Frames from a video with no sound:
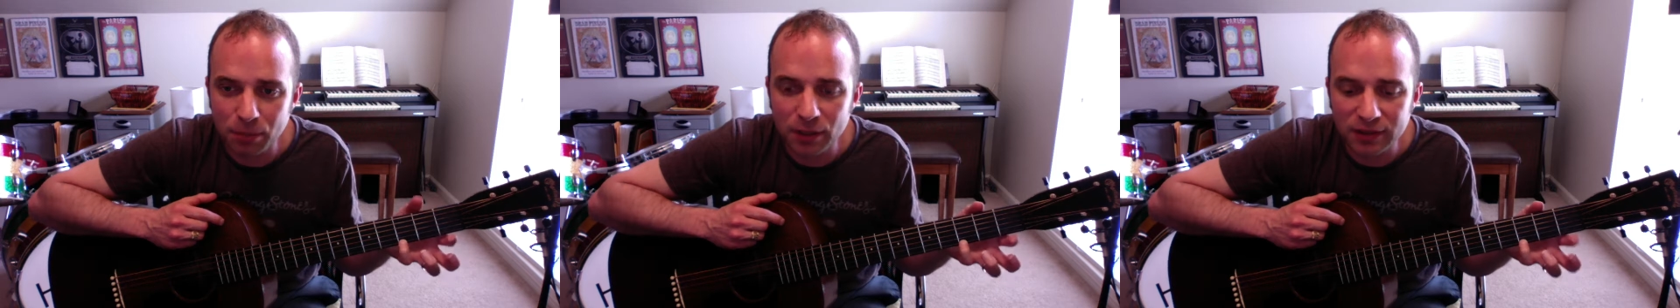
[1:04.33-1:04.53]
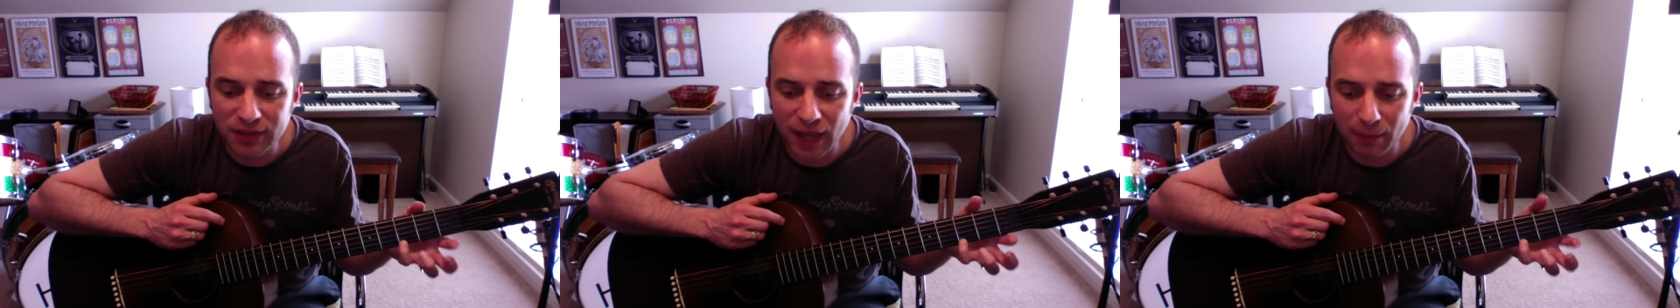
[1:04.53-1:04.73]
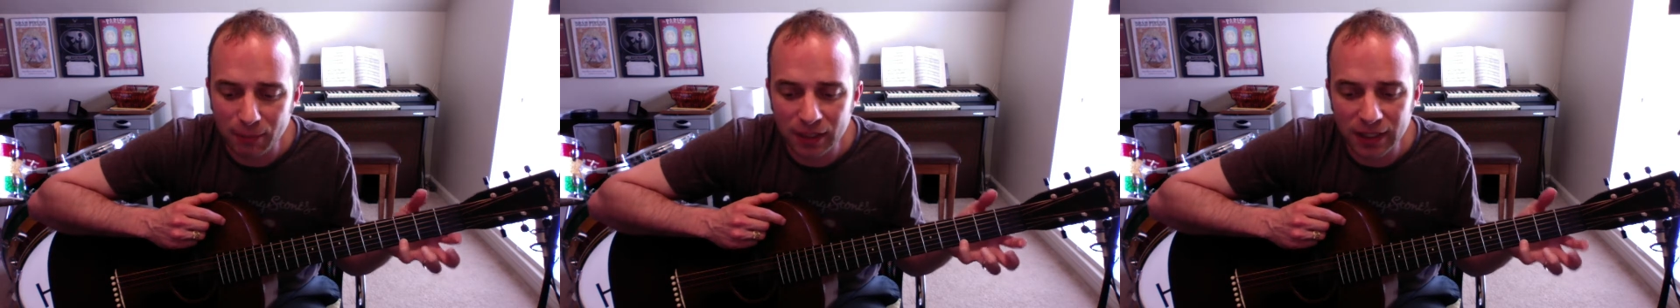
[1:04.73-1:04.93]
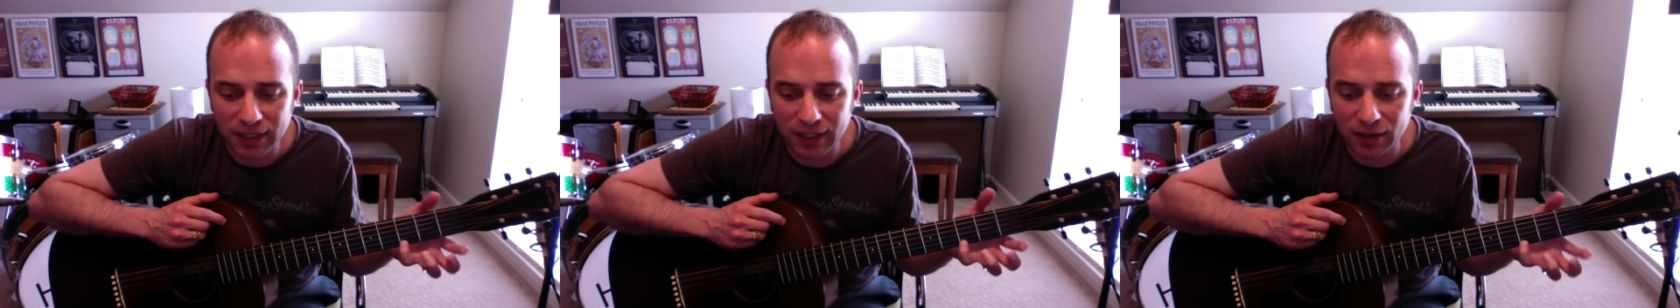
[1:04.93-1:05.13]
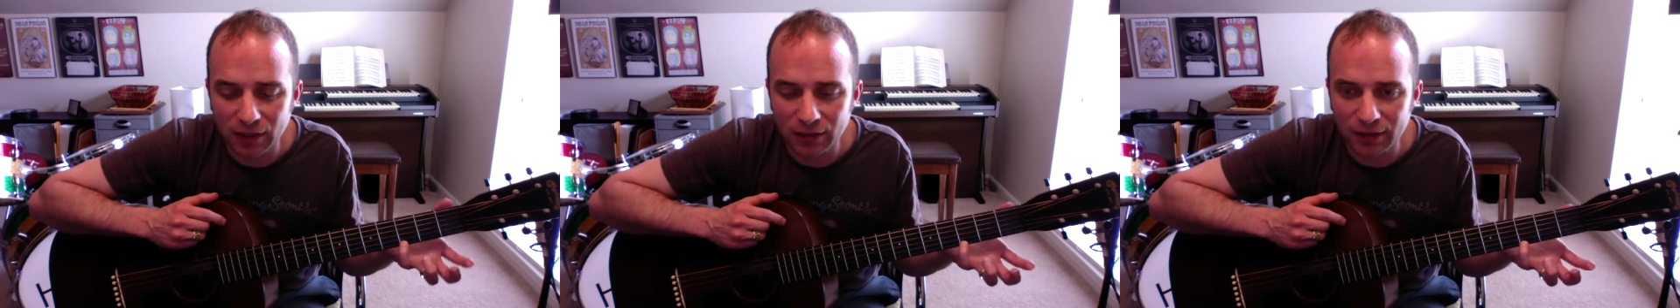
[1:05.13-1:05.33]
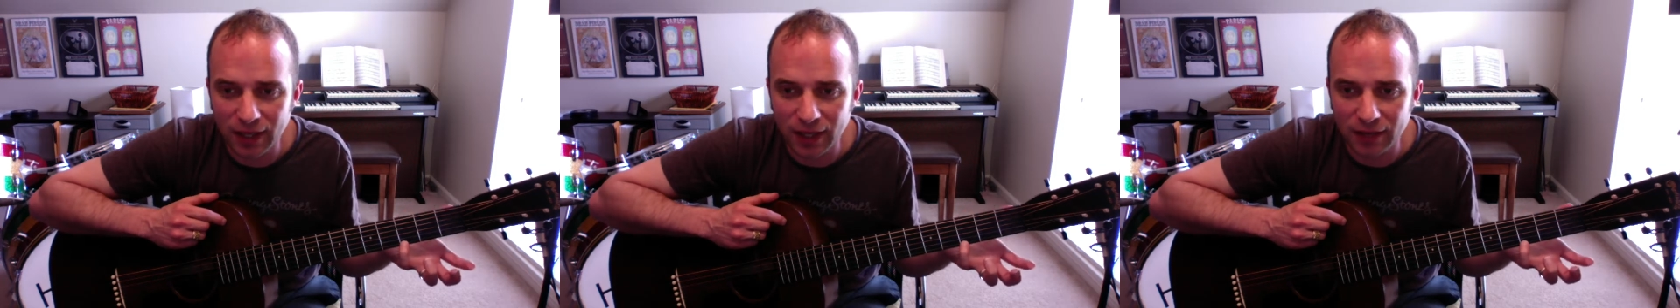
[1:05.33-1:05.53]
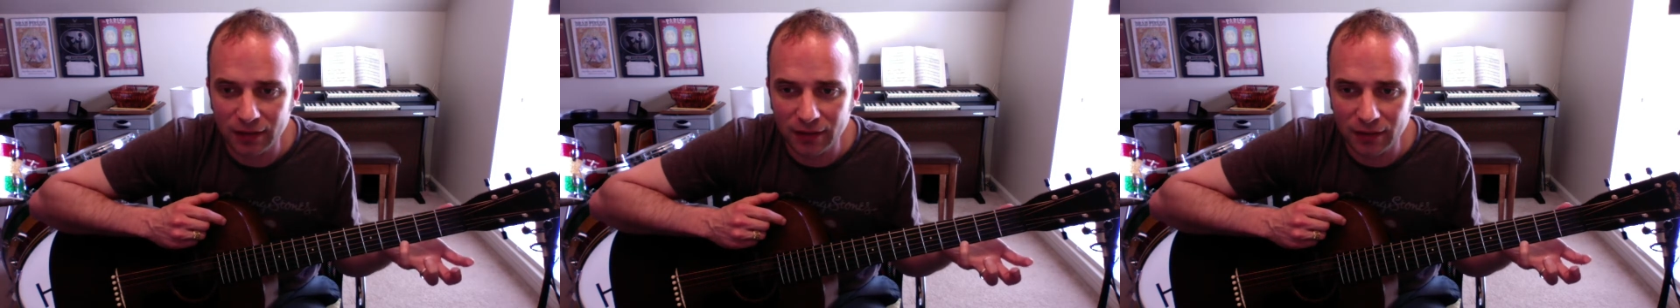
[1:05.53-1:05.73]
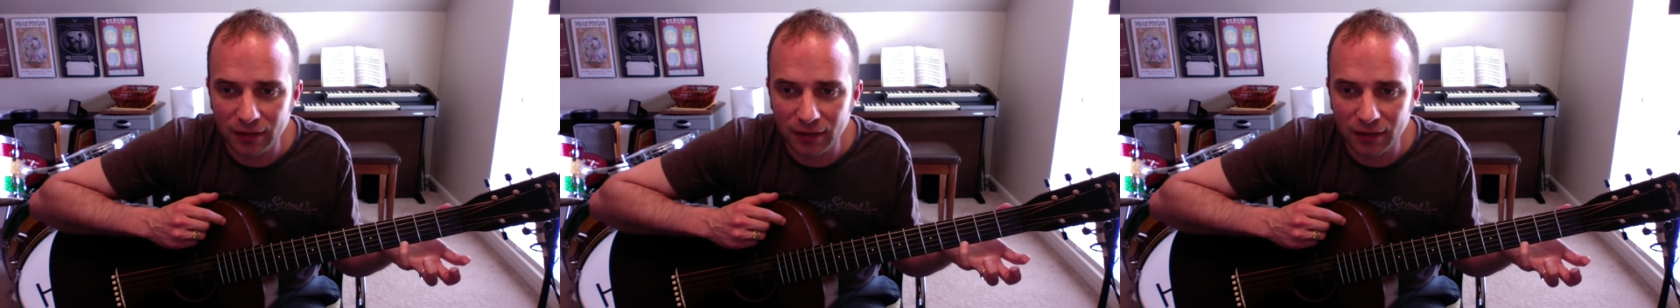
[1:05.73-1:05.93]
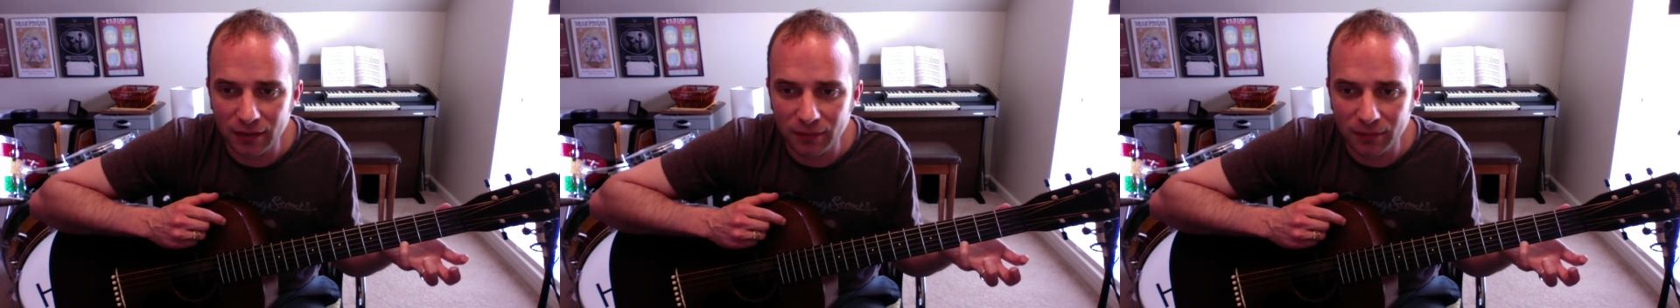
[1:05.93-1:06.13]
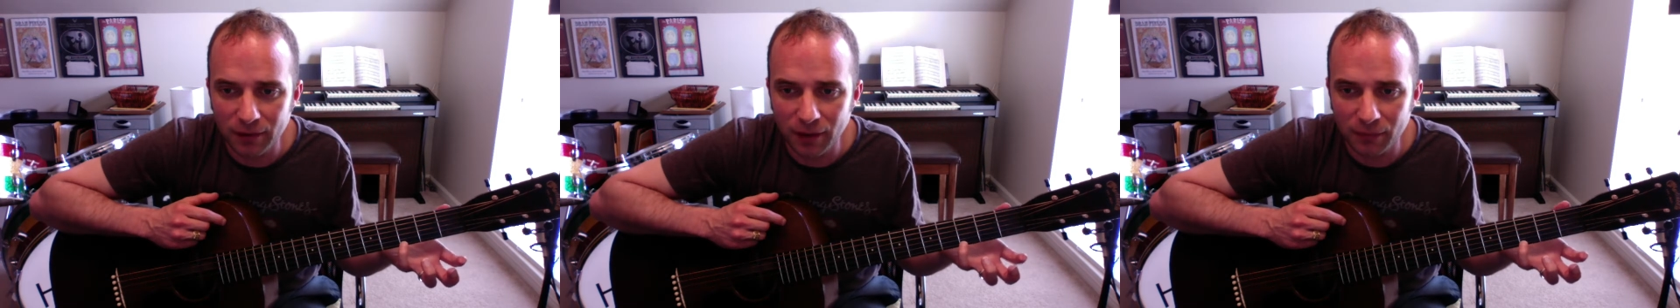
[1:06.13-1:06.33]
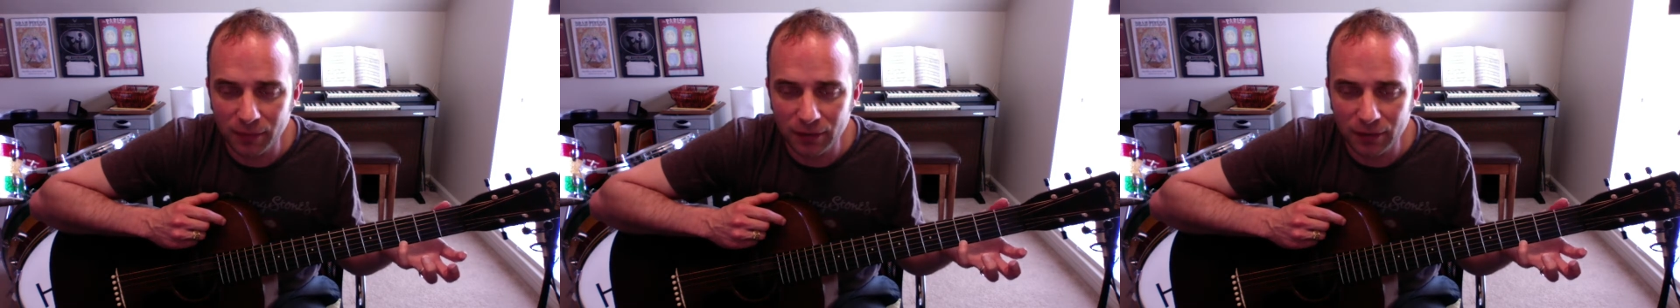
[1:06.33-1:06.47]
put that pinky on that up